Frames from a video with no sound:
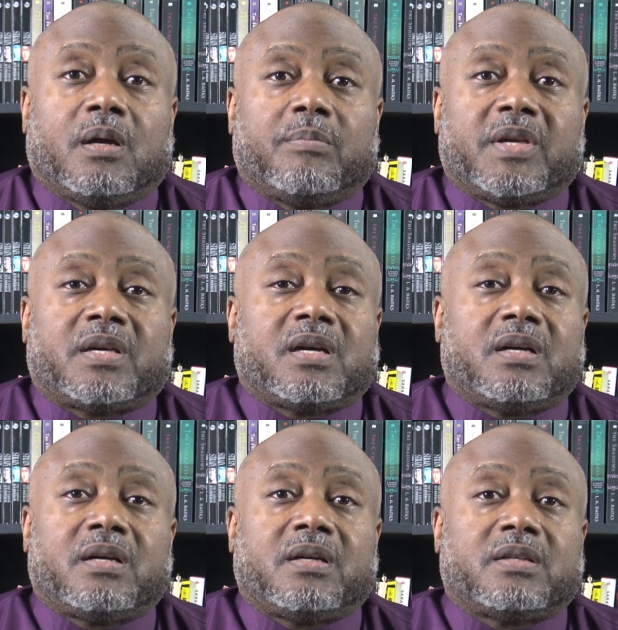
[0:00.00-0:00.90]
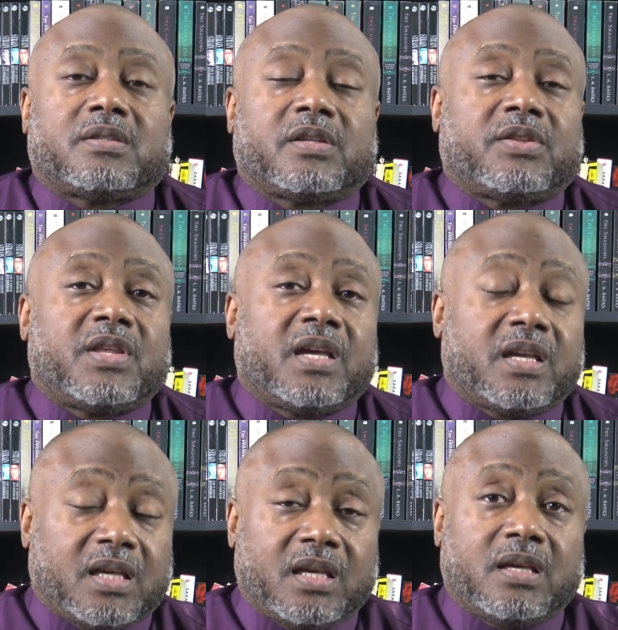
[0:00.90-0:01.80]
Because the
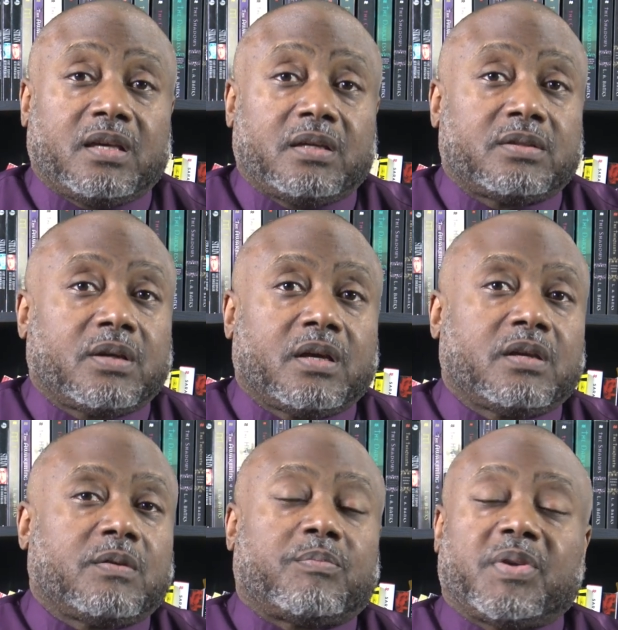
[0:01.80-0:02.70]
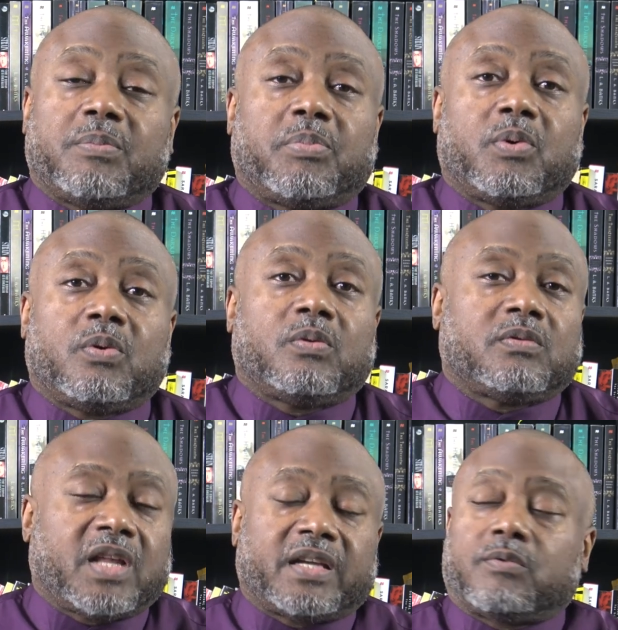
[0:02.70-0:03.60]
thing is, people
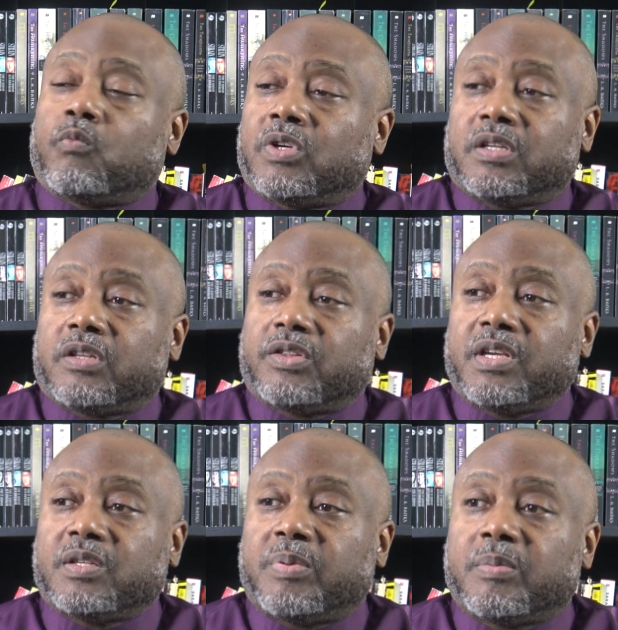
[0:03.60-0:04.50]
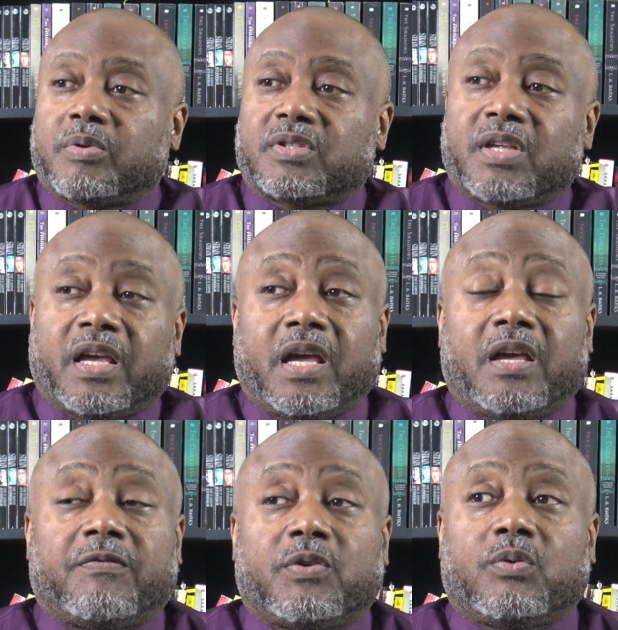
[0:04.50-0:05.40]
like one of the things people say,
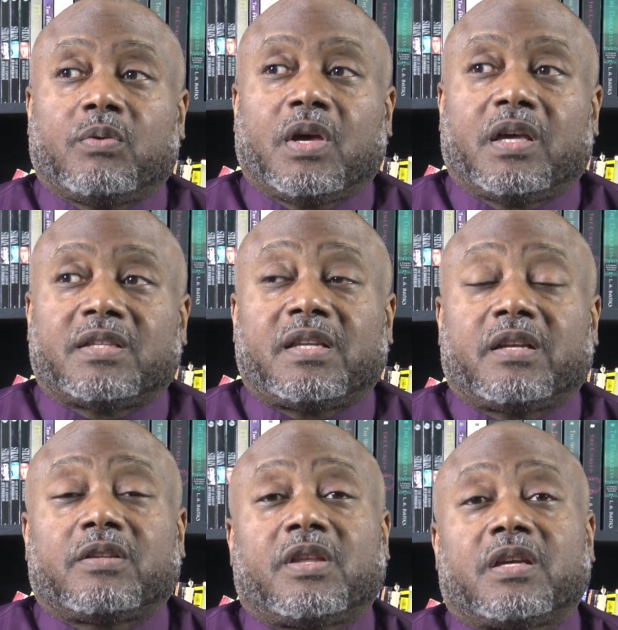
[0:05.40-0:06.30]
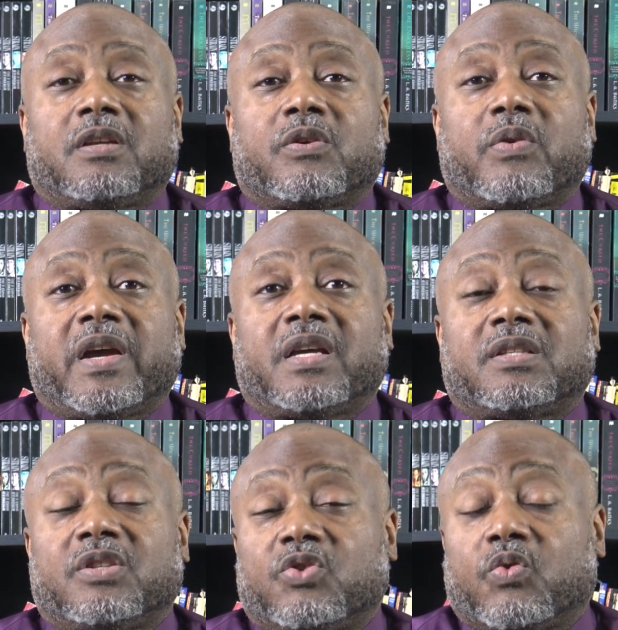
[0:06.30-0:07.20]
hey, if you instead of thinking the
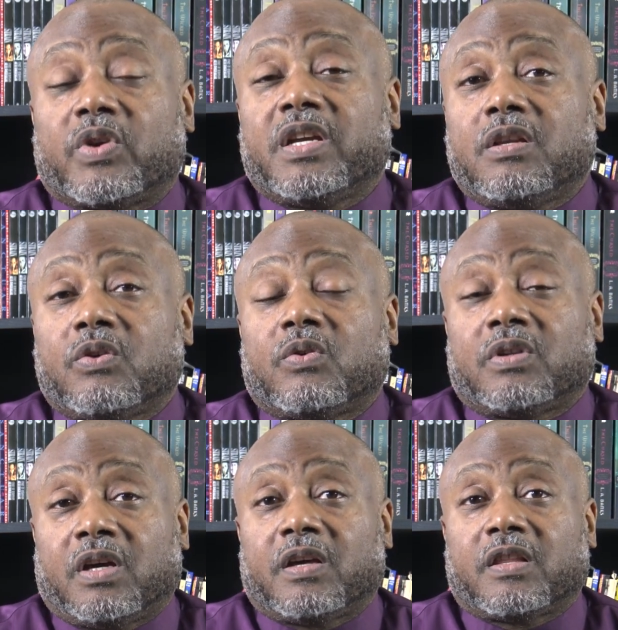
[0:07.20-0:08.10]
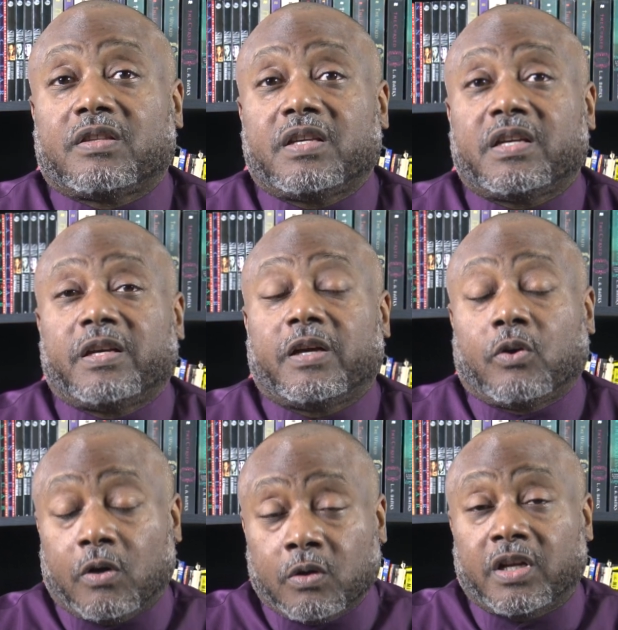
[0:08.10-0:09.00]
grass is greener on the other th-
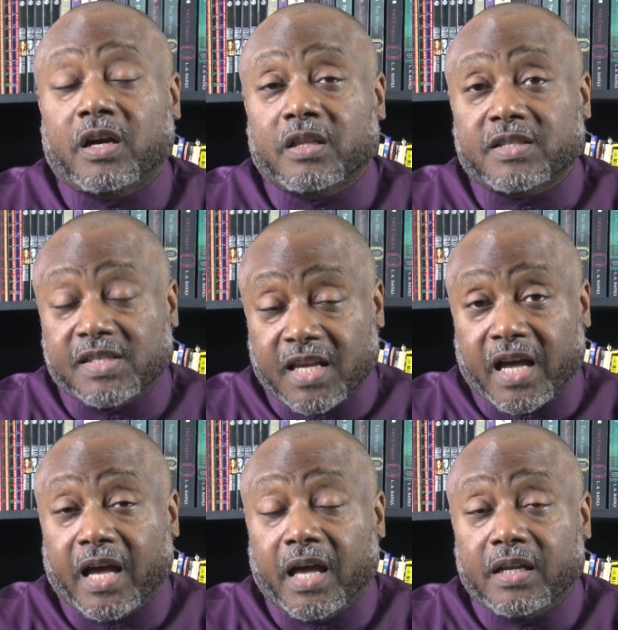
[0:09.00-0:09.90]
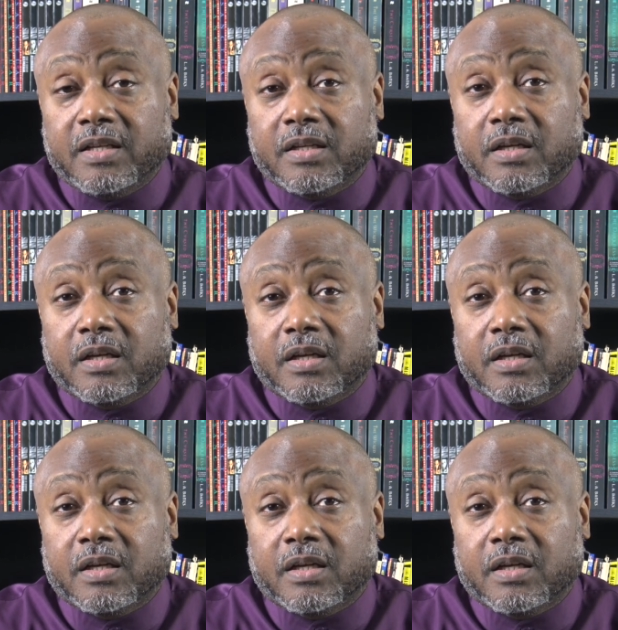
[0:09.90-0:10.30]
on the other side,